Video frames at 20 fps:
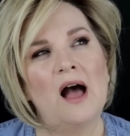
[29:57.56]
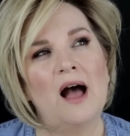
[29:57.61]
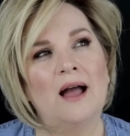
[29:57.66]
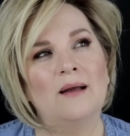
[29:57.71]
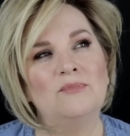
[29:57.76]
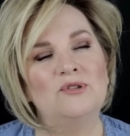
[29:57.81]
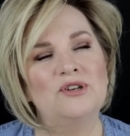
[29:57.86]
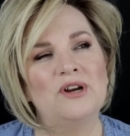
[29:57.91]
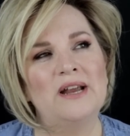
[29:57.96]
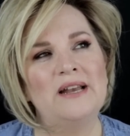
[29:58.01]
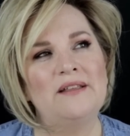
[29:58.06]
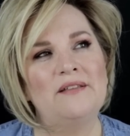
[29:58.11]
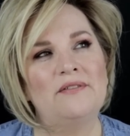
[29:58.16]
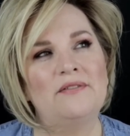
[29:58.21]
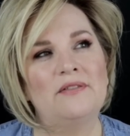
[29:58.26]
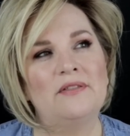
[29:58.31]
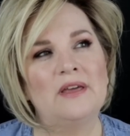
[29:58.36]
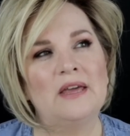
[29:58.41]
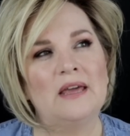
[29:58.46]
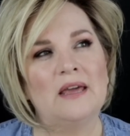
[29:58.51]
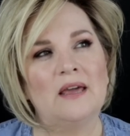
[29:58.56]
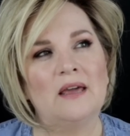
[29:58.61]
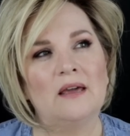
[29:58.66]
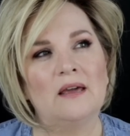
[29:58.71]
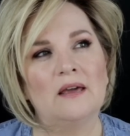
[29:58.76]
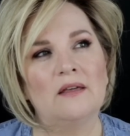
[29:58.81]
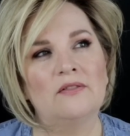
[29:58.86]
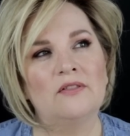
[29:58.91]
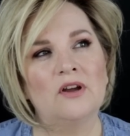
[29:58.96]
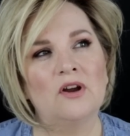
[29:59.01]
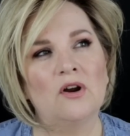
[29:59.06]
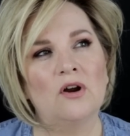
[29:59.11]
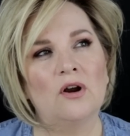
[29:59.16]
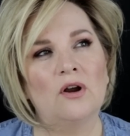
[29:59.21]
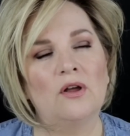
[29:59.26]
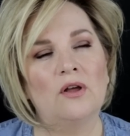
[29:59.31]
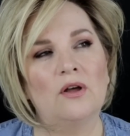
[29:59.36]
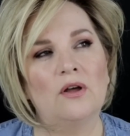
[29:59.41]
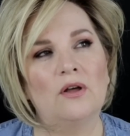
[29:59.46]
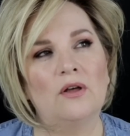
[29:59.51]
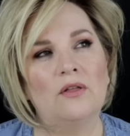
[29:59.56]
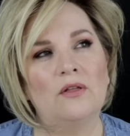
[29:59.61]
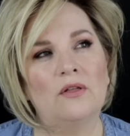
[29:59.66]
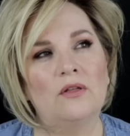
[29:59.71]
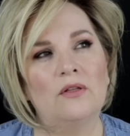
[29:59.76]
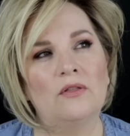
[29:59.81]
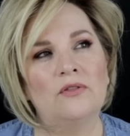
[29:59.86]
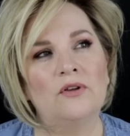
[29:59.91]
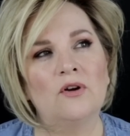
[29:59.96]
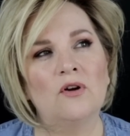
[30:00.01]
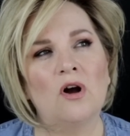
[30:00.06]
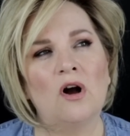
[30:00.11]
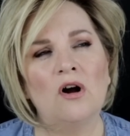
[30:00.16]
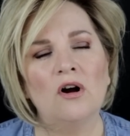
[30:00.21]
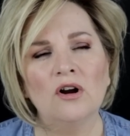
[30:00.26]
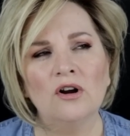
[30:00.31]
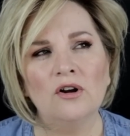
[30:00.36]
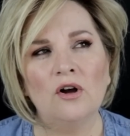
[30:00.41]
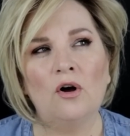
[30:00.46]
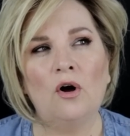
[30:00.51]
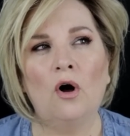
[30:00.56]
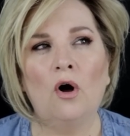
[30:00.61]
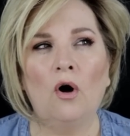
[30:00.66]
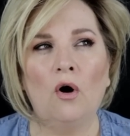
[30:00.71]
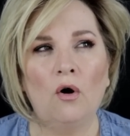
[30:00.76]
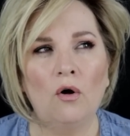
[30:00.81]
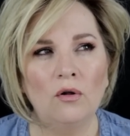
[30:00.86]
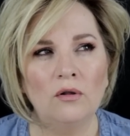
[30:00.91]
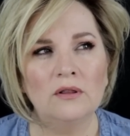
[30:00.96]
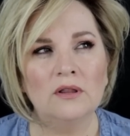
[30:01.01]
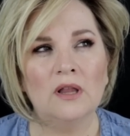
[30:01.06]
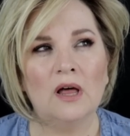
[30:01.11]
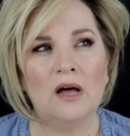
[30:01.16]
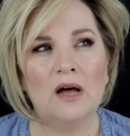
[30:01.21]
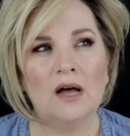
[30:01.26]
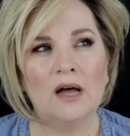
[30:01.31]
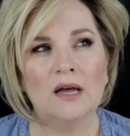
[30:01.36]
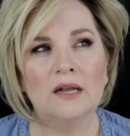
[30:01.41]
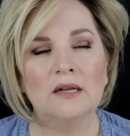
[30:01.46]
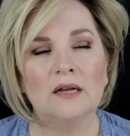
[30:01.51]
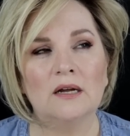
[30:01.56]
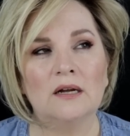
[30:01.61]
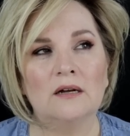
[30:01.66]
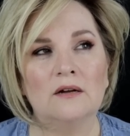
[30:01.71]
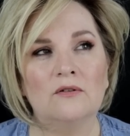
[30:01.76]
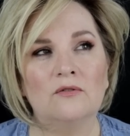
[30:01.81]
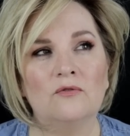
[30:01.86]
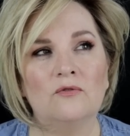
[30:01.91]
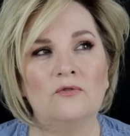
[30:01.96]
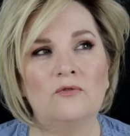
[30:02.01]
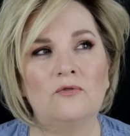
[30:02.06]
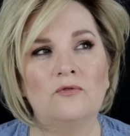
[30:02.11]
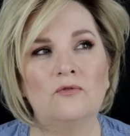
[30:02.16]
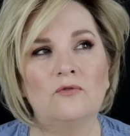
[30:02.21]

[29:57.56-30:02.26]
I'm trying to think. There, there aren't a whole lot of